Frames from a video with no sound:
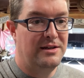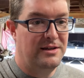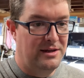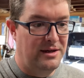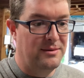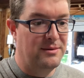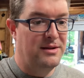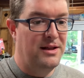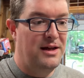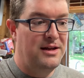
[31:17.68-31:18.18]

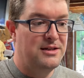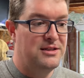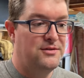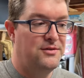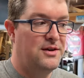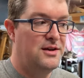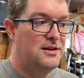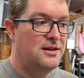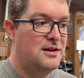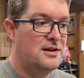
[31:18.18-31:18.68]
I'm glad it's
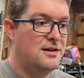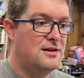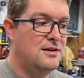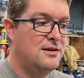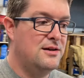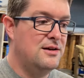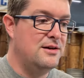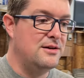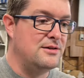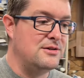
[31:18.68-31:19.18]
finally
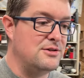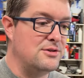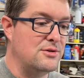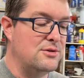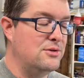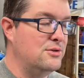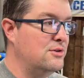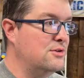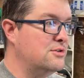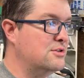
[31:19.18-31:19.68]
getting done, so
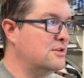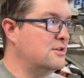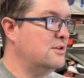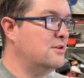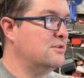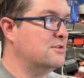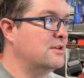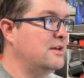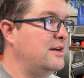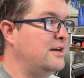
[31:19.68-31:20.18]
kudos to
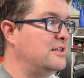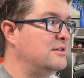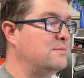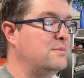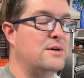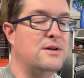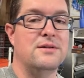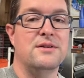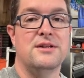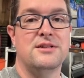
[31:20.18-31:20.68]
those guys.
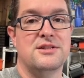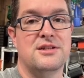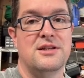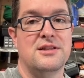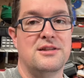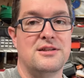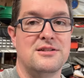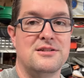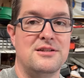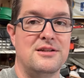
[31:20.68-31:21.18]
But let's
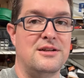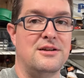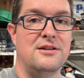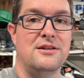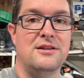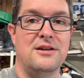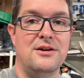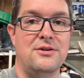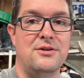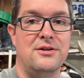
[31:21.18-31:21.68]
get this thing
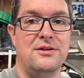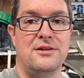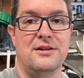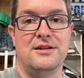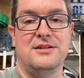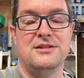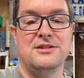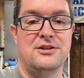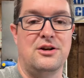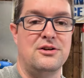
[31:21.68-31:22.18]
unloaded and
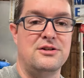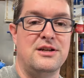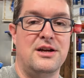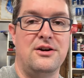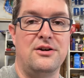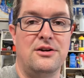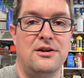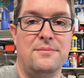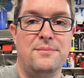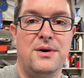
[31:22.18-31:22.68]
let's start
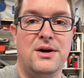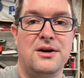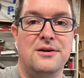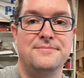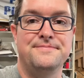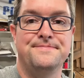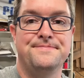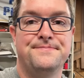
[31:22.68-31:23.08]
tearing it apart.